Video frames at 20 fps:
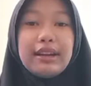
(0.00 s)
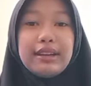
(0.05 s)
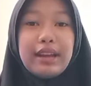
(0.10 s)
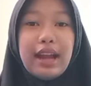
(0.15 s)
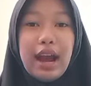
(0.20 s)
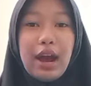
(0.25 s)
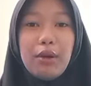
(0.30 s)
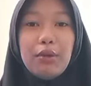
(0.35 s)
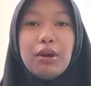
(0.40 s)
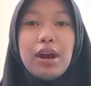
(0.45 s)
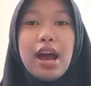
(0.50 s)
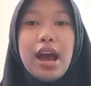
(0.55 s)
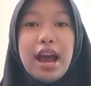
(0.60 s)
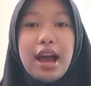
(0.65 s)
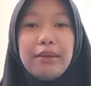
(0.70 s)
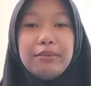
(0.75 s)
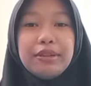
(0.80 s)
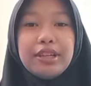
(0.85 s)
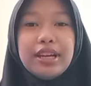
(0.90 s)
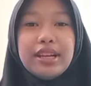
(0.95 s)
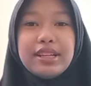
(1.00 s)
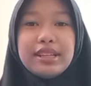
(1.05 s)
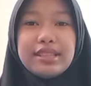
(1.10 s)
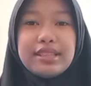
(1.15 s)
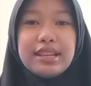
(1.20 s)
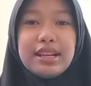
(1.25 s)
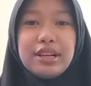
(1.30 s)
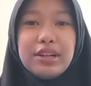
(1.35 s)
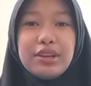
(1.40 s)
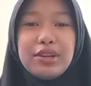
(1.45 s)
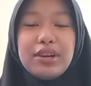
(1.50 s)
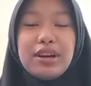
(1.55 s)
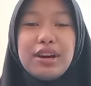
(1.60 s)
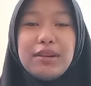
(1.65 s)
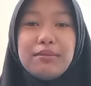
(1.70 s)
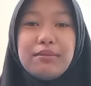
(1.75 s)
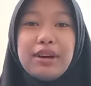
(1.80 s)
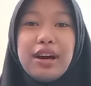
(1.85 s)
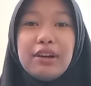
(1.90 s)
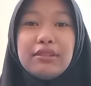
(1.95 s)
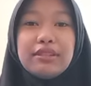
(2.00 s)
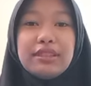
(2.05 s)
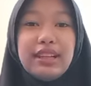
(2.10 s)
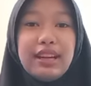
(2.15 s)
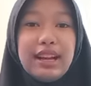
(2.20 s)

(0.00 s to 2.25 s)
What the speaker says: Now, I'm gonna tell you about